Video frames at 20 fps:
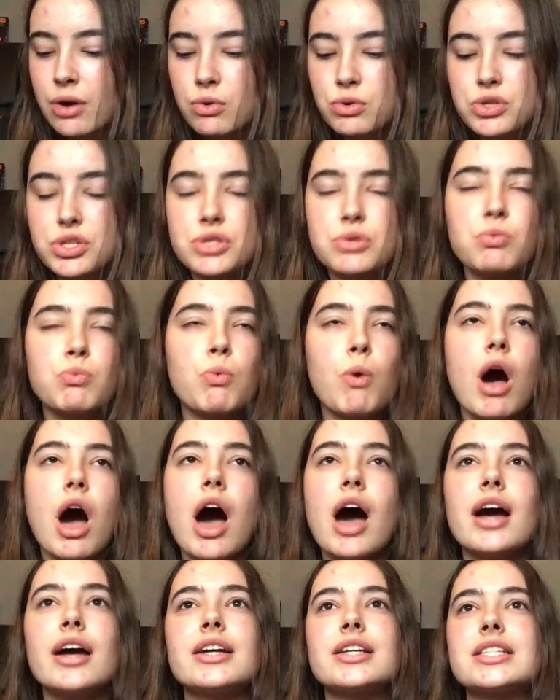all just
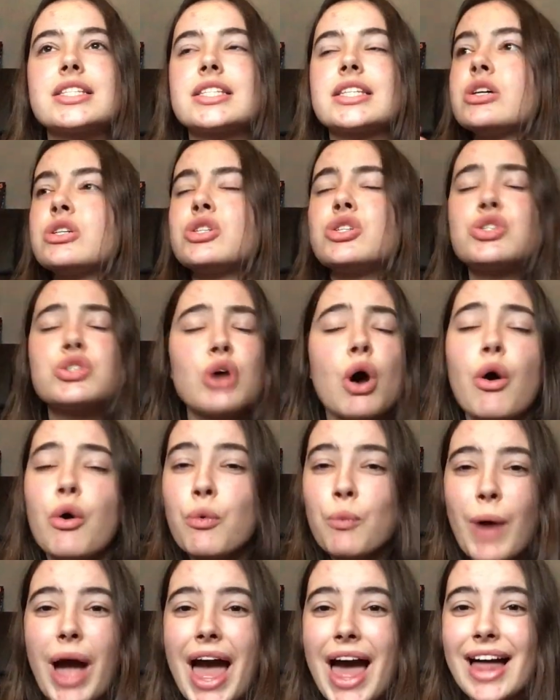works
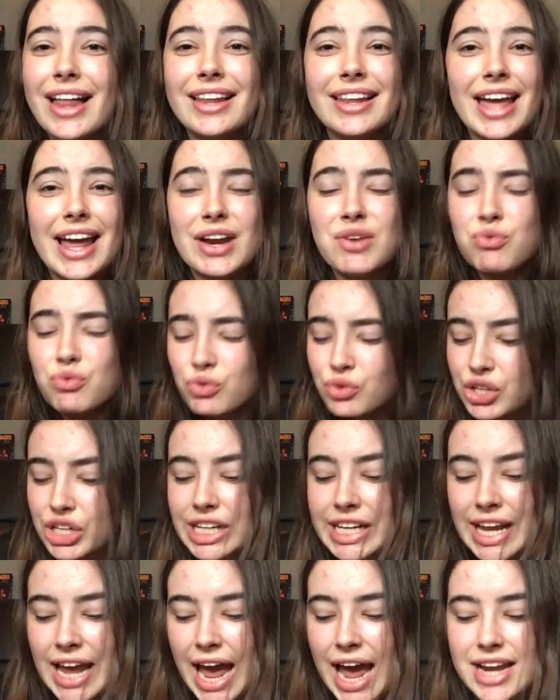so well and
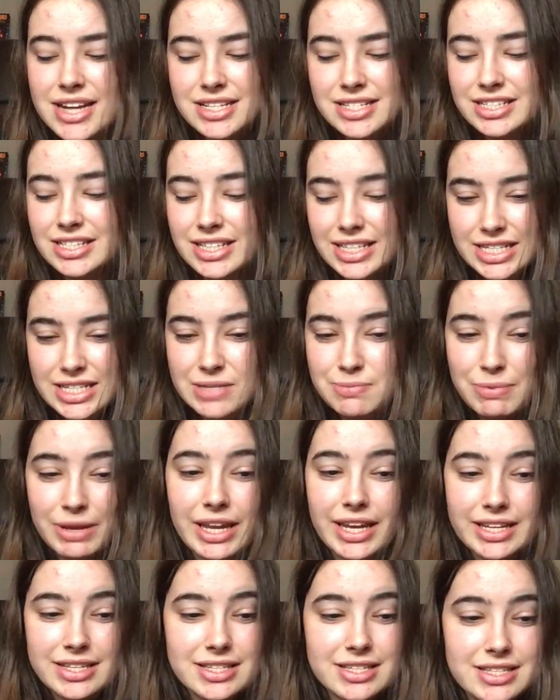really adds to this
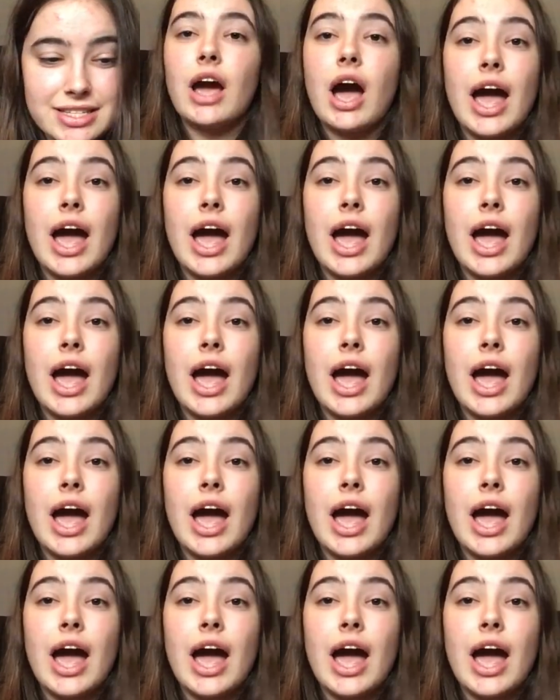piece.